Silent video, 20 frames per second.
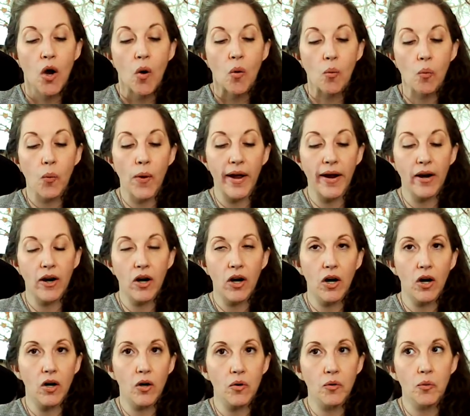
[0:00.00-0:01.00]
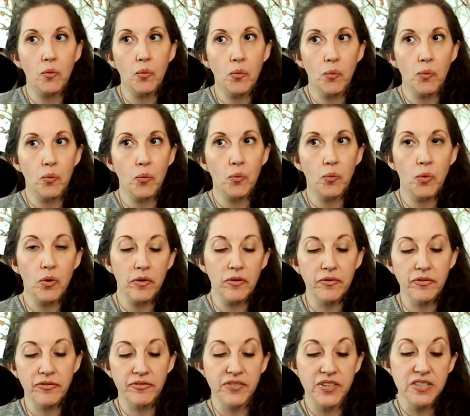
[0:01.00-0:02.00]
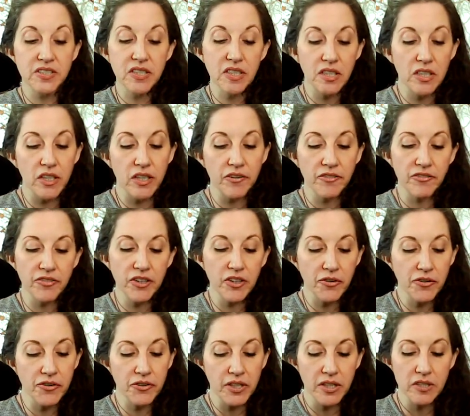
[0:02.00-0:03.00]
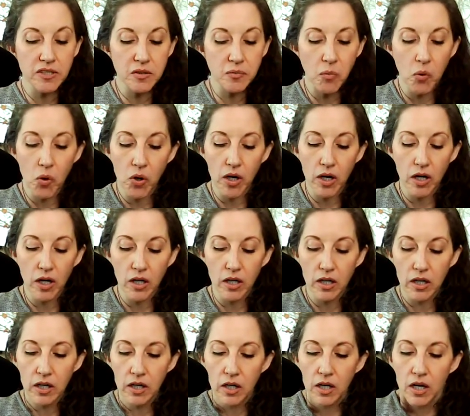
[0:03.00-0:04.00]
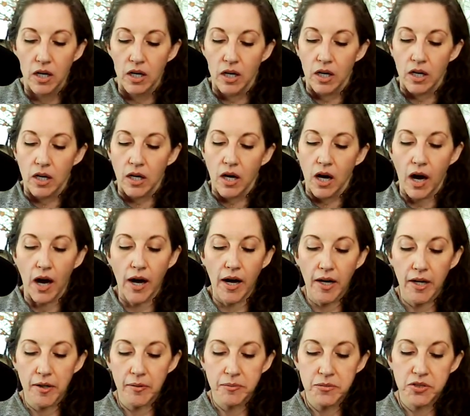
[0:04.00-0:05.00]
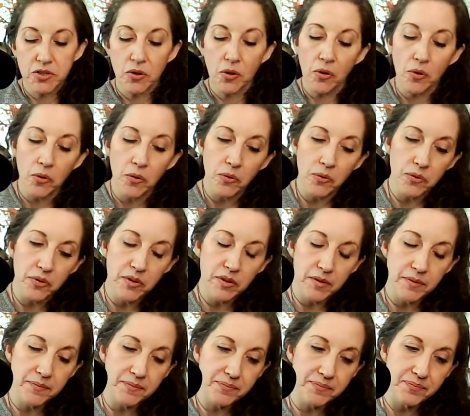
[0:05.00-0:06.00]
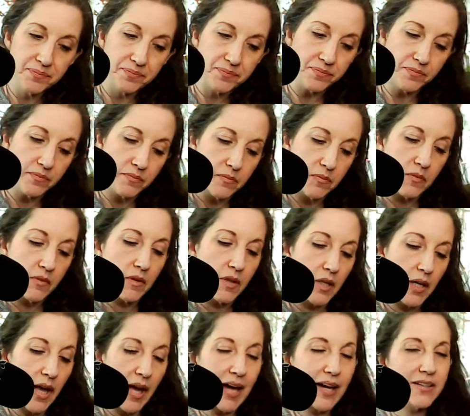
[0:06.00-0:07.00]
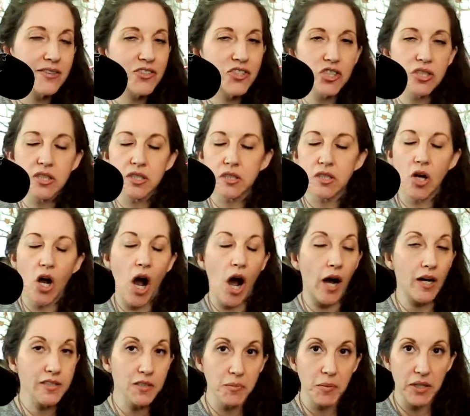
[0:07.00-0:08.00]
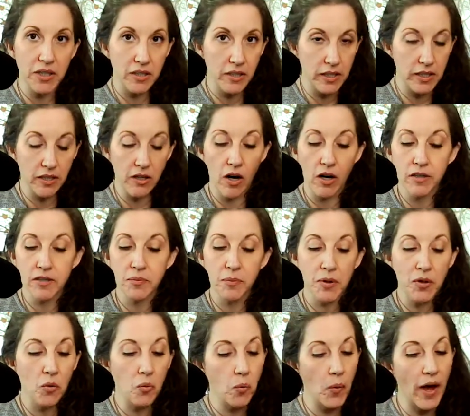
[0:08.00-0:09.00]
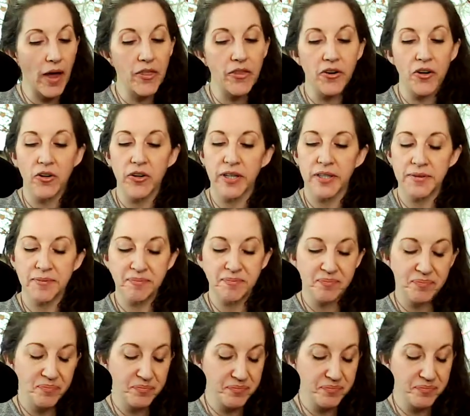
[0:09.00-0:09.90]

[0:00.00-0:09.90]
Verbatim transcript: where we'll physically feel things more um, so, and just cosmically, cosmic weather and